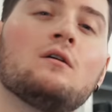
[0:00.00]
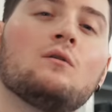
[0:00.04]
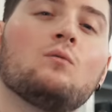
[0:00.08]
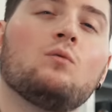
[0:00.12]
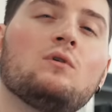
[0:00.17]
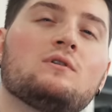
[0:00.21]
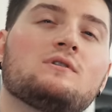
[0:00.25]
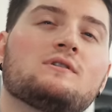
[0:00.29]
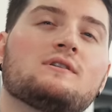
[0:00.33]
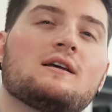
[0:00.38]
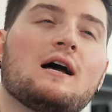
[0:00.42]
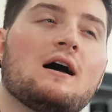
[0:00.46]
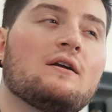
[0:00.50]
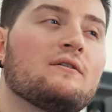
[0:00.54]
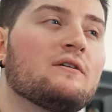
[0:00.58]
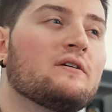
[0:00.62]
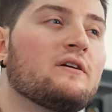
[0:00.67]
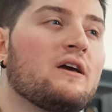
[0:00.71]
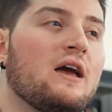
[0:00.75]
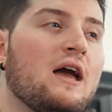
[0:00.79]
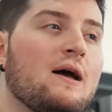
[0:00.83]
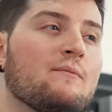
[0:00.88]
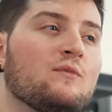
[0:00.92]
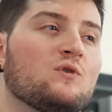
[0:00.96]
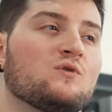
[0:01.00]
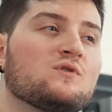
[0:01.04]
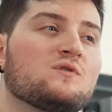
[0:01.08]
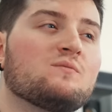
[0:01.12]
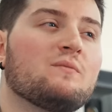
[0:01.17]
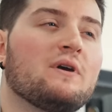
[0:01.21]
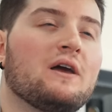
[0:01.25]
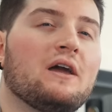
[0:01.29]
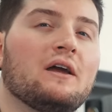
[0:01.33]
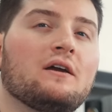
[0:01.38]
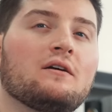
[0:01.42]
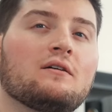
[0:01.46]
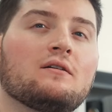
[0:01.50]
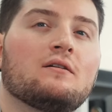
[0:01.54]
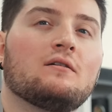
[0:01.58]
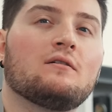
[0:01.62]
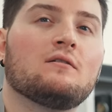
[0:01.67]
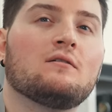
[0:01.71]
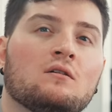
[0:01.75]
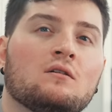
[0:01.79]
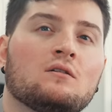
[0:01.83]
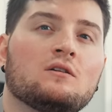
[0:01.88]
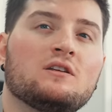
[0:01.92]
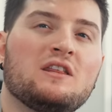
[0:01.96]
What sound do camels make?
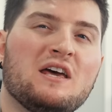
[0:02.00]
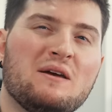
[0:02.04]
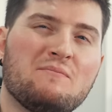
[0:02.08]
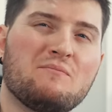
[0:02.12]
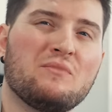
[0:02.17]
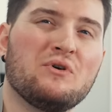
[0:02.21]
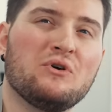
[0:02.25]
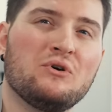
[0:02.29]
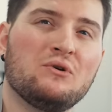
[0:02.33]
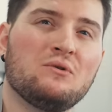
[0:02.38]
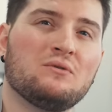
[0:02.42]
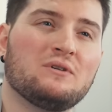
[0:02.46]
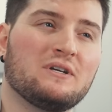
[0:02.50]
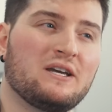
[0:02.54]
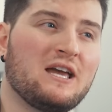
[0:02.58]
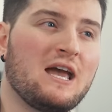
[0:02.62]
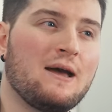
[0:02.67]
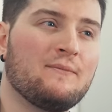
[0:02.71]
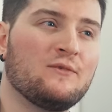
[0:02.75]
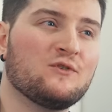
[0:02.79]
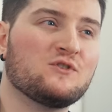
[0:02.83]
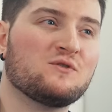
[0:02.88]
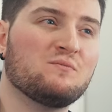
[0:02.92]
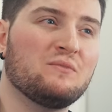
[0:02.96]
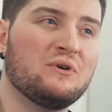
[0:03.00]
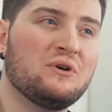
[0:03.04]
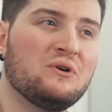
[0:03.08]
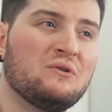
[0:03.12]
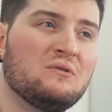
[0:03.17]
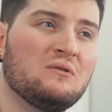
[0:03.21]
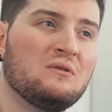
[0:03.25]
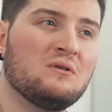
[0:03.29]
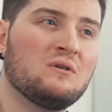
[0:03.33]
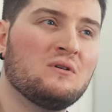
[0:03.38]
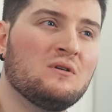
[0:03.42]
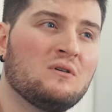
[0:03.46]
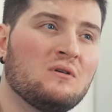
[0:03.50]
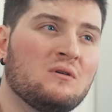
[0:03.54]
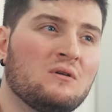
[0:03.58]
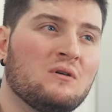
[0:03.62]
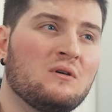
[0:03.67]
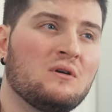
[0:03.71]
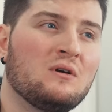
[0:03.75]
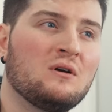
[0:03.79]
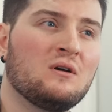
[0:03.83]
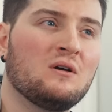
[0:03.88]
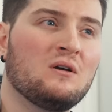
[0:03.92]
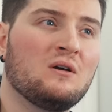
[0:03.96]
Do they moo? Do camels moo?
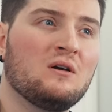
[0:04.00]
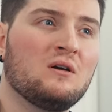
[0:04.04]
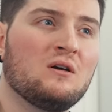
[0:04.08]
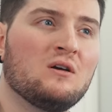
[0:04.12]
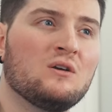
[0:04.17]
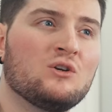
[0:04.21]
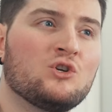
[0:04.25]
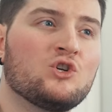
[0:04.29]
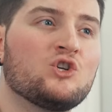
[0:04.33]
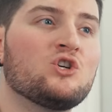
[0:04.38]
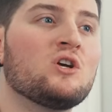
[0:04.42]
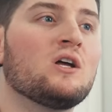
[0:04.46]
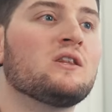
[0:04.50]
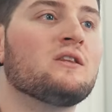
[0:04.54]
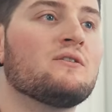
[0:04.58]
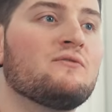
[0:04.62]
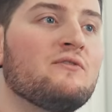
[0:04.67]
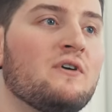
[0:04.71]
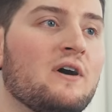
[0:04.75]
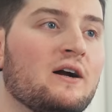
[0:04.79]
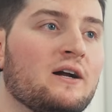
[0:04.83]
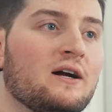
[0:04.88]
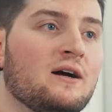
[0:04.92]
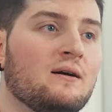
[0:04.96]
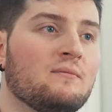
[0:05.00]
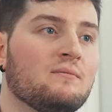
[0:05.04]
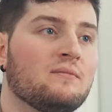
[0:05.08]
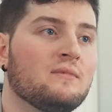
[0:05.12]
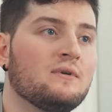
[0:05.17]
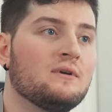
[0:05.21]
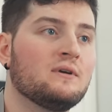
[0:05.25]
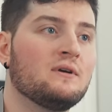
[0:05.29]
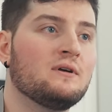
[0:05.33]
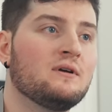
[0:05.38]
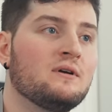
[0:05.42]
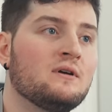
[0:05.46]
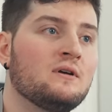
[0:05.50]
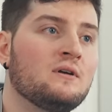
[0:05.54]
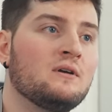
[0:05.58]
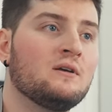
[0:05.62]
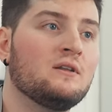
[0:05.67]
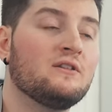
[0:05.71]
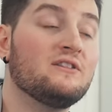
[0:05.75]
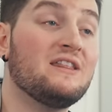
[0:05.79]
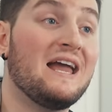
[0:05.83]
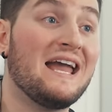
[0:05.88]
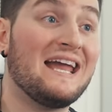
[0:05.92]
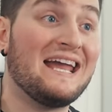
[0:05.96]
Shut the f up. Not kidding.
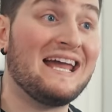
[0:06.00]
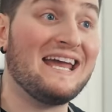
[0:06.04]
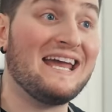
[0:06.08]
They